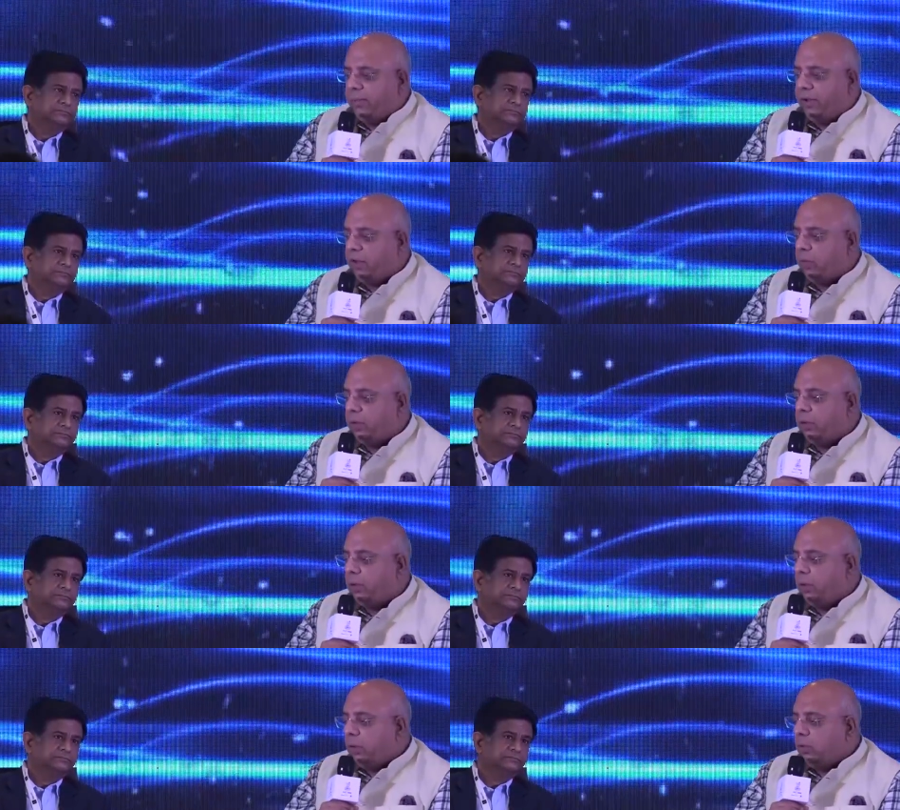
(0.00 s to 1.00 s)
Speaker 1: bring you in
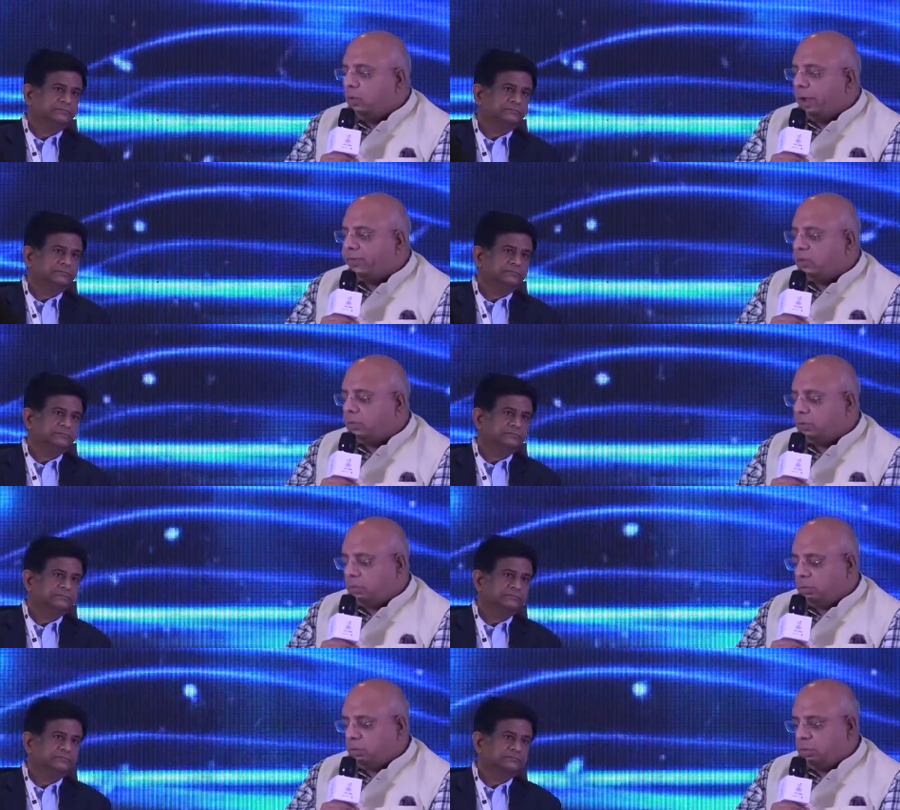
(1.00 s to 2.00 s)
to ask the
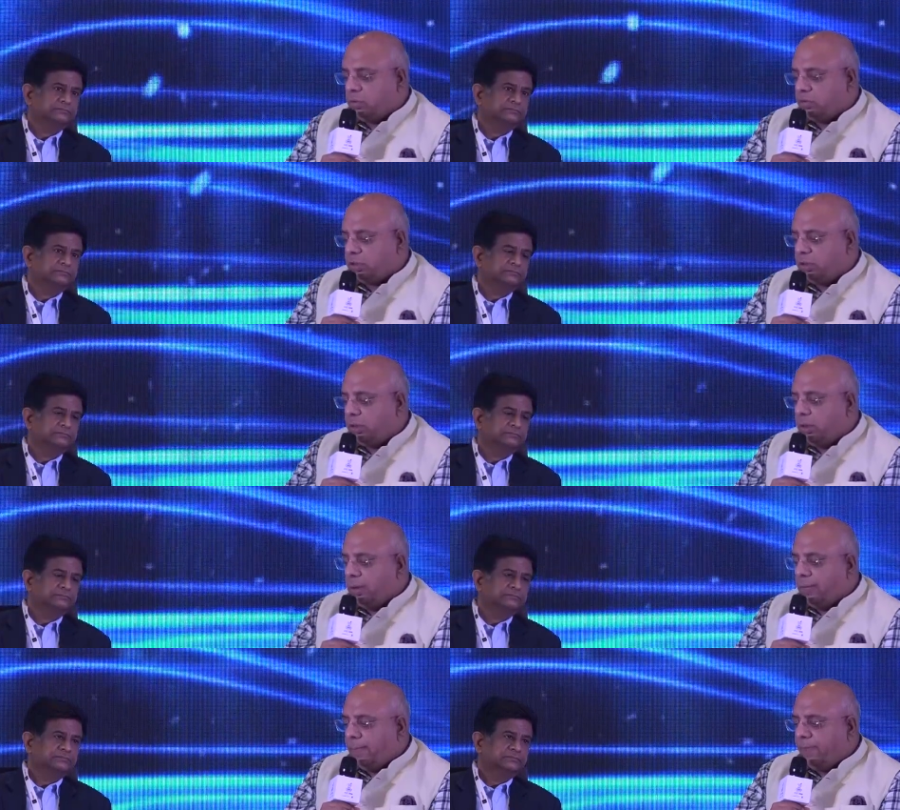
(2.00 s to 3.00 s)
question.
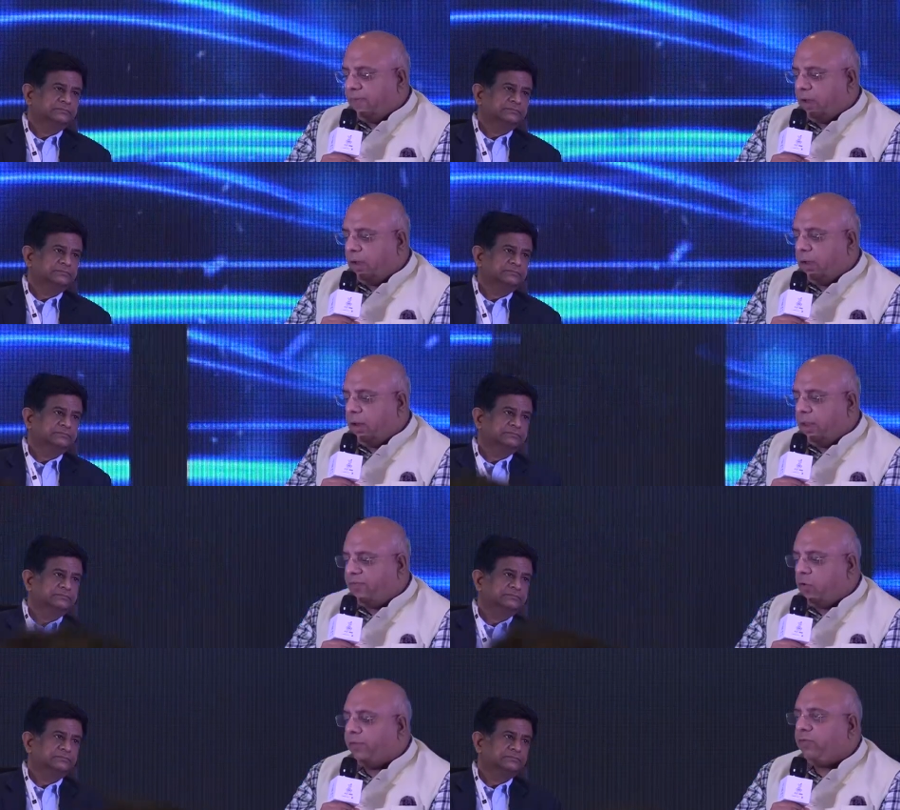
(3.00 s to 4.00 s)
Salil,
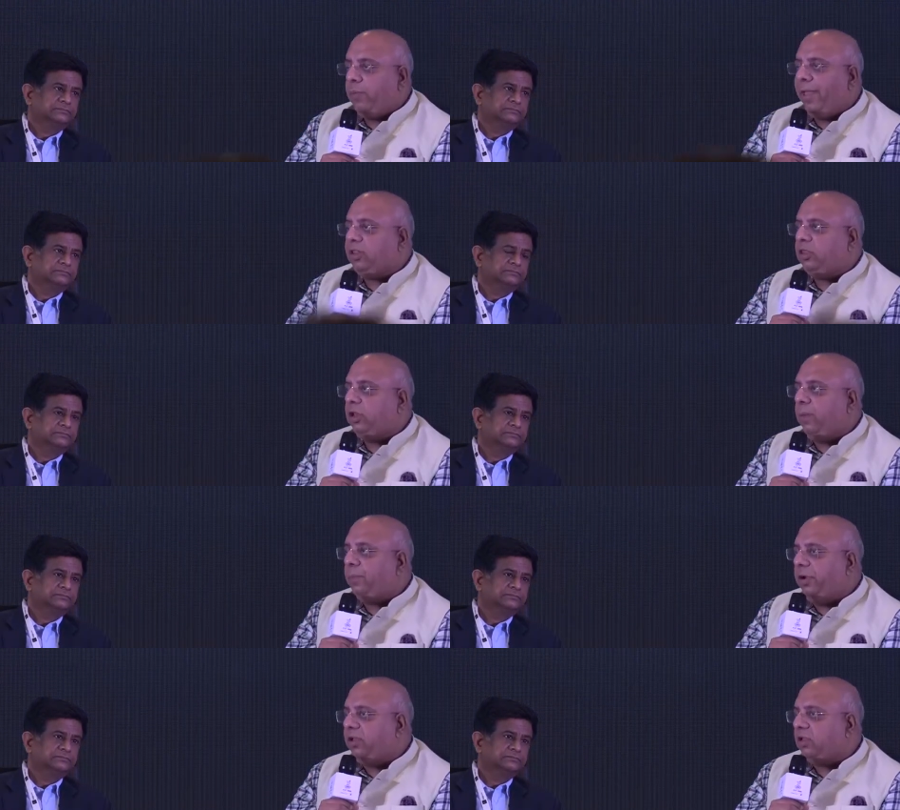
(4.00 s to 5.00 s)
if you have to make three
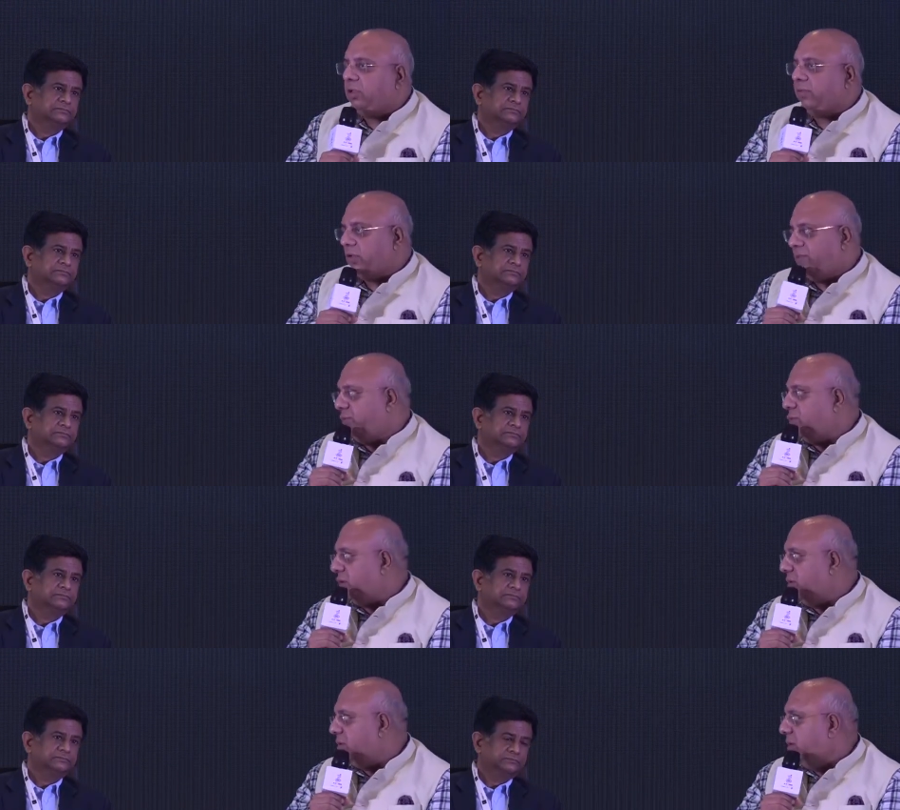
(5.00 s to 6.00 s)
predictions for the
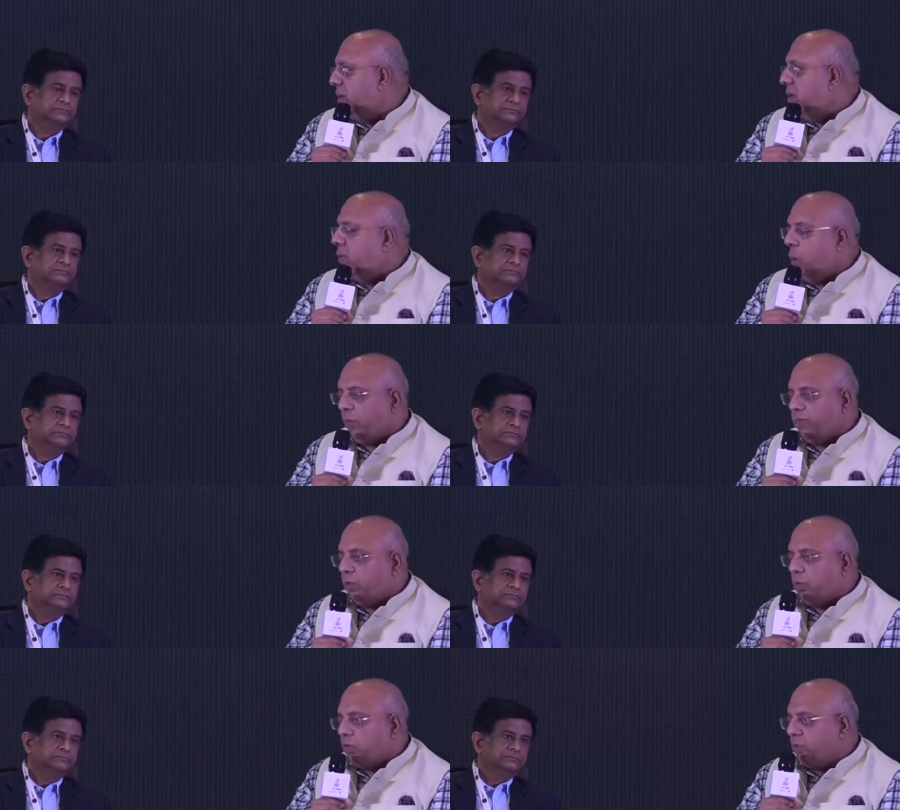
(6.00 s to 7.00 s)
future, what
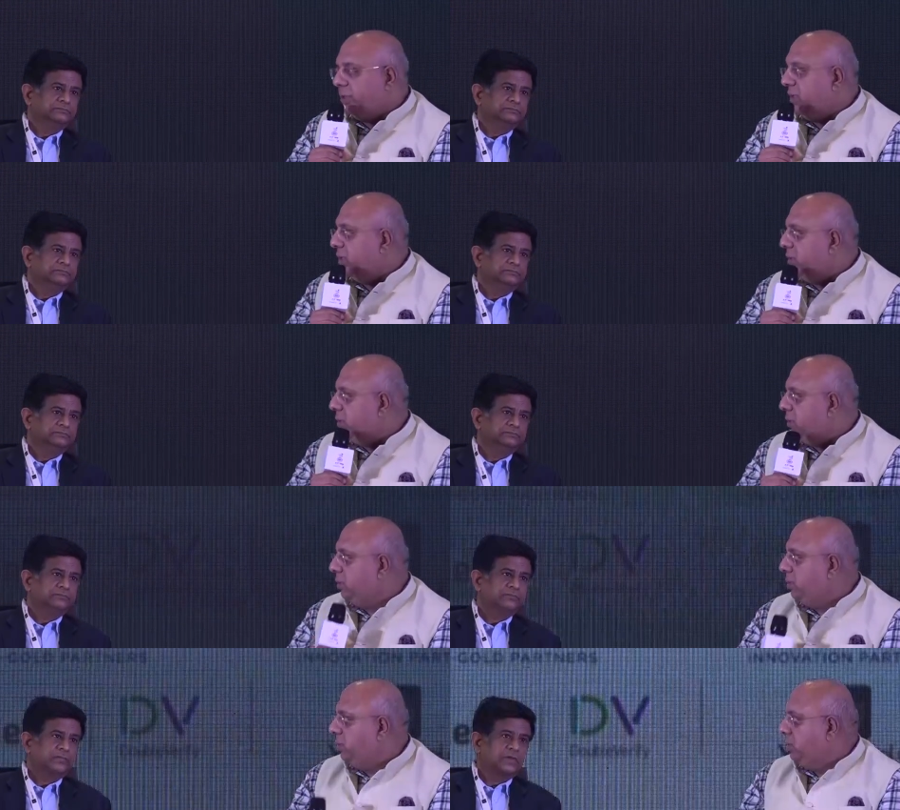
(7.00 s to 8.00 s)
would those be?
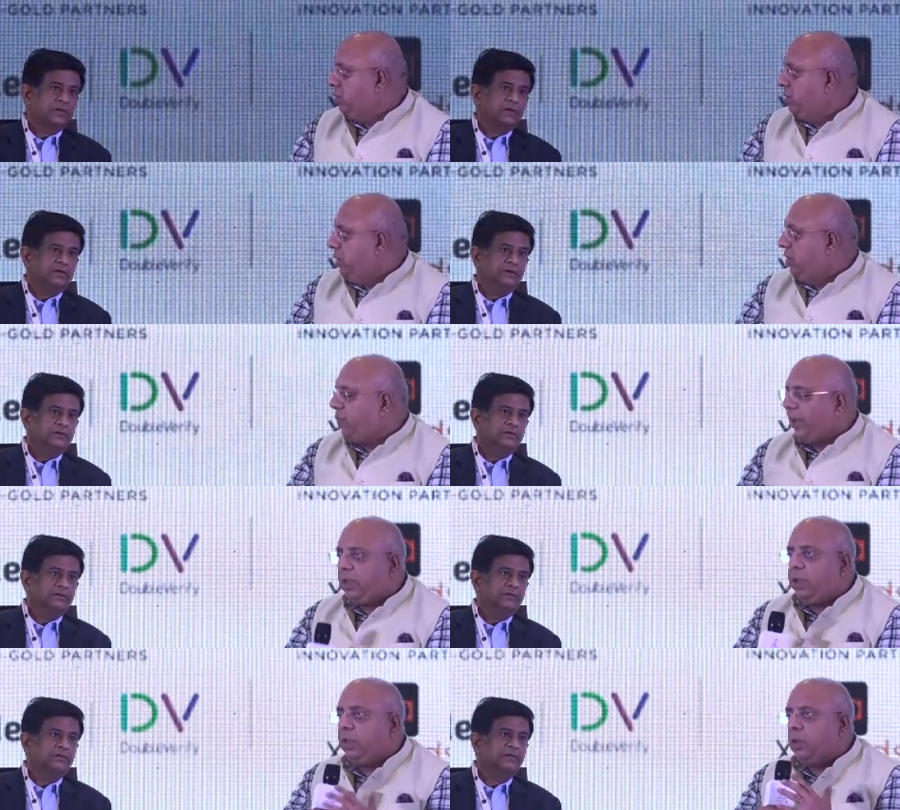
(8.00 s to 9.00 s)

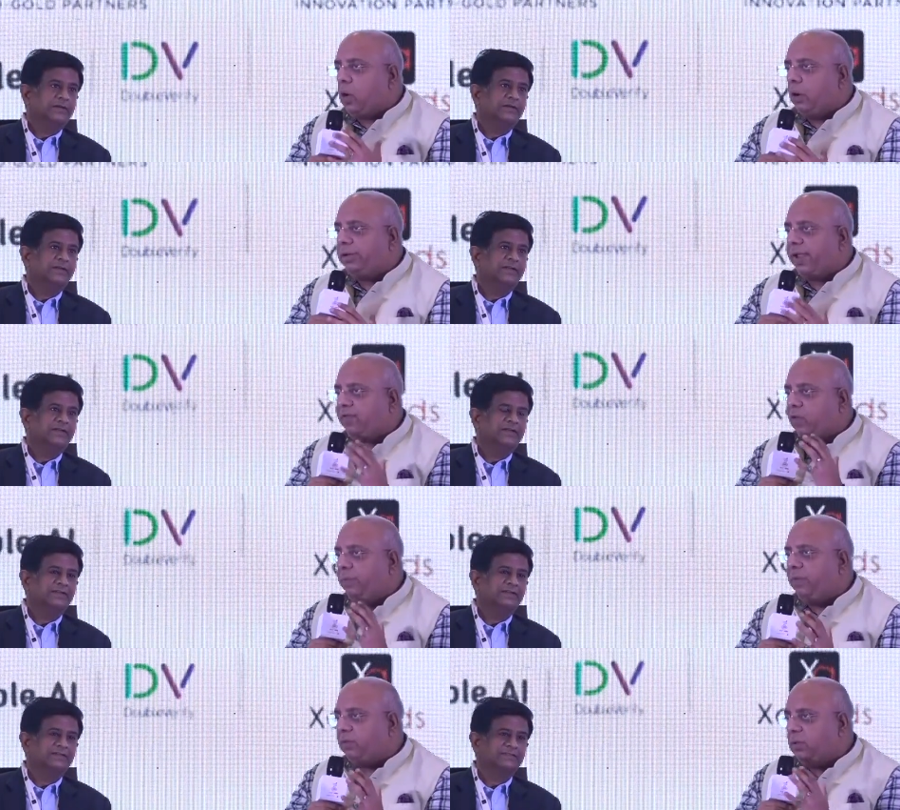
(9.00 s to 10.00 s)
Especially in the context
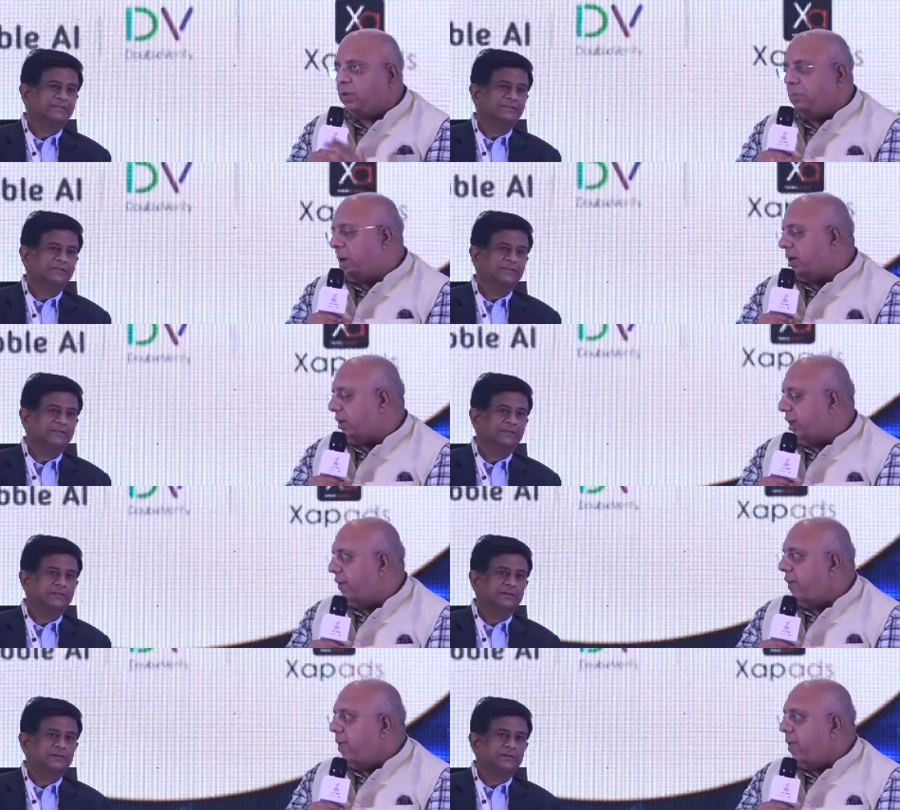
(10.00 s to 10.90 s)
of business and marketing.